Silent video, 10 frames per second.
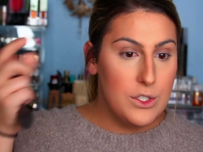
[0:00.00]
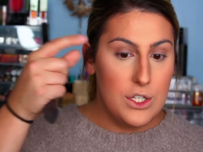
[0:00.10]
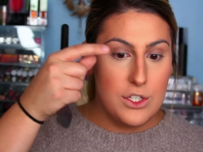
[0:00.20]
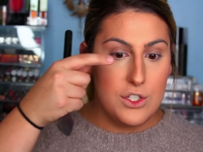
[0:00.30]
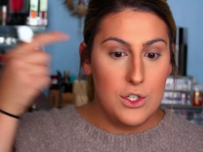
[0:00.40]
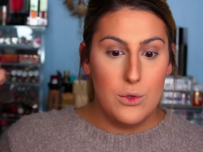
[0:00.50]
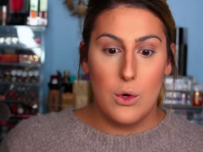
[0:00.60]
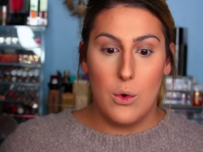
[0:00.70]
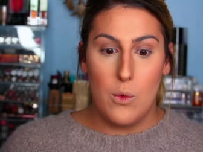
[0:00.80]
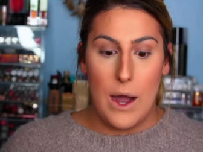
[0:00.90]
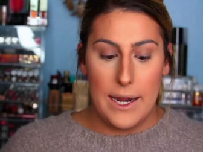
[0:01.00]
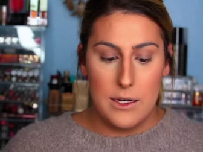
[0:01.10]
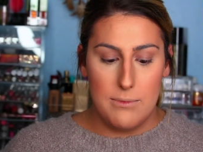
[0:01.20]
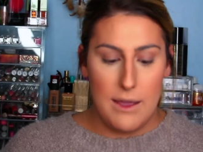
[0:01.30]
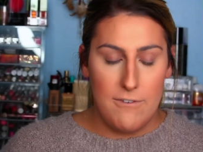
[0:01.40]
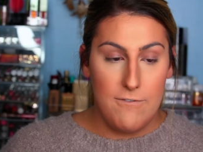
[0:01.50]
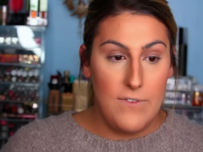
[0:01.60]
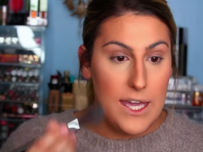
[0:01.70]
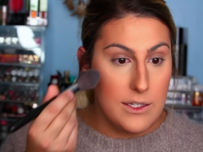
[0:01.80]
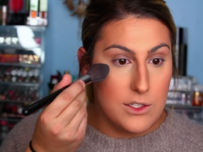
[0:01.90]
just to widen my
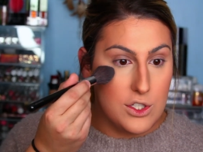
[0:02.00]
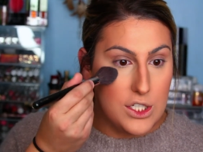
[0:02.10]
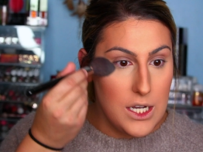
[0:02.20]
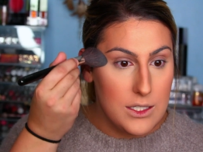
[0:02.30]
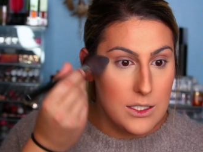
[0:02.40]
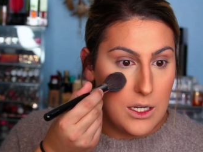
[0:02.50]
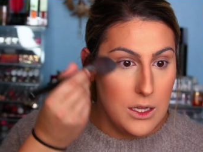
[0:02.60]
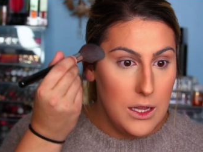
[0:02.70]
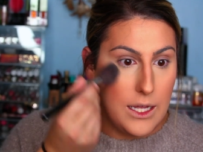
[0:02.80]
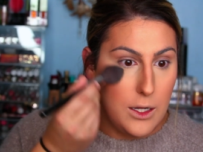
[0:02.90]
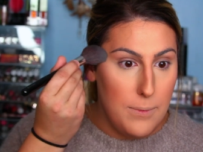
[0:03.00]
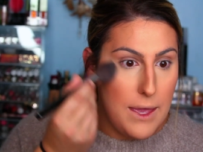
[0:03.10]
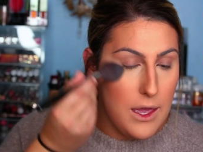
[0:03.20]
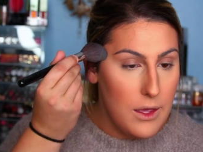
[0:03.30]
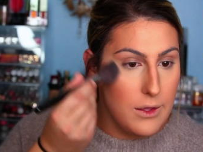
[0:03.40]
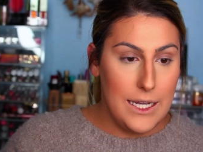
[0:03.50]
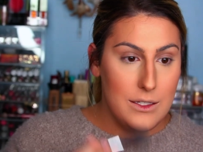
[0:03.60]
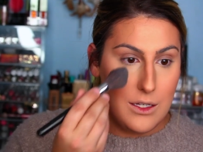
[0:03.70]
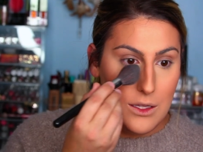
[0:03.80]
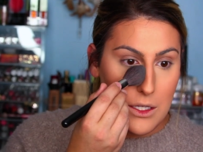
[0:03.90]
face just a little bit,
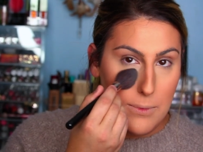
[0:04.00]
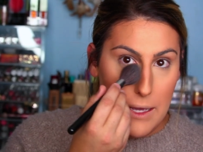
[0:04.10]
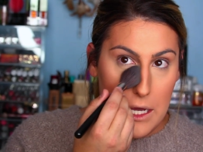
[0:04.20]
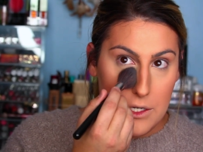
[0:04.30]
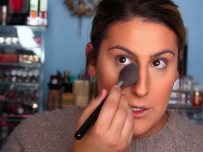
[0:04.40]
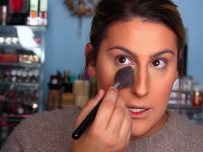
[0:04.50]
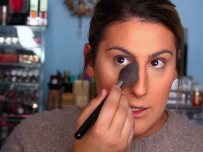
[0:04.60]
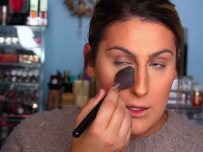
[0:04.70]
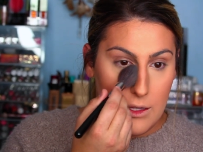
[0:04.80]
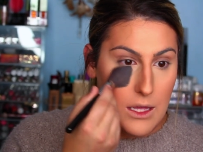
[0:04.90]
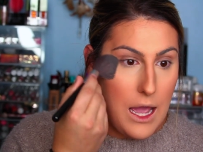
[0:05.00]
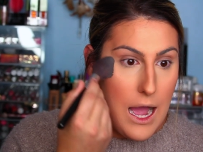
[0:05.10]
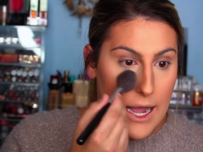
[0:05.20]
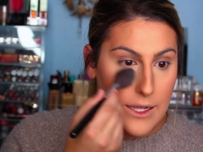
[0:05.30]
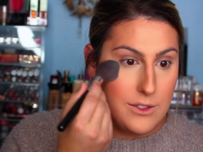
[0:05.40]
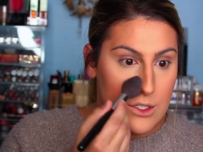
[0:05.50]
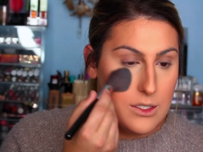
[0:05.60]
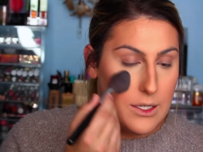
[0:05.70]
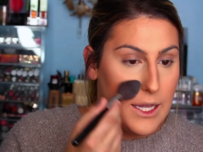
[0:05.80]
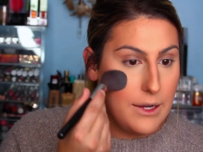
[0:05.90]
and a little bit underneath the eyes,
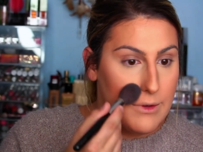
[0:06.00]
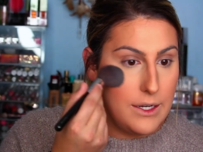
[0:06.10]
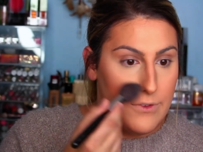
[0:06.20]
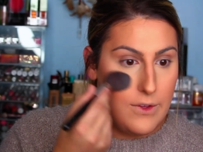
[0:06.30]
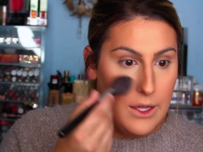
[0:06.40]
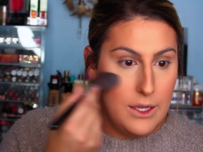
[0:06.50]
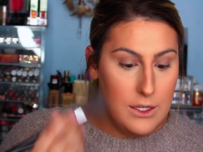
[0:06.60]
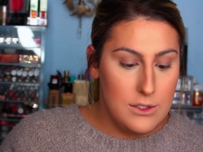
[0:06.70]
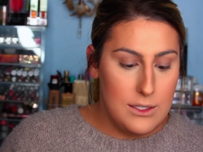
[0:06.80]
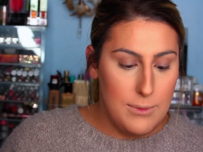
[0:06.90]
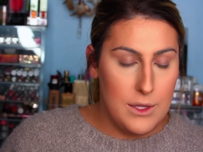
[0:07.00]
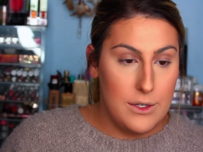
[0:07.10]
just to get rid of some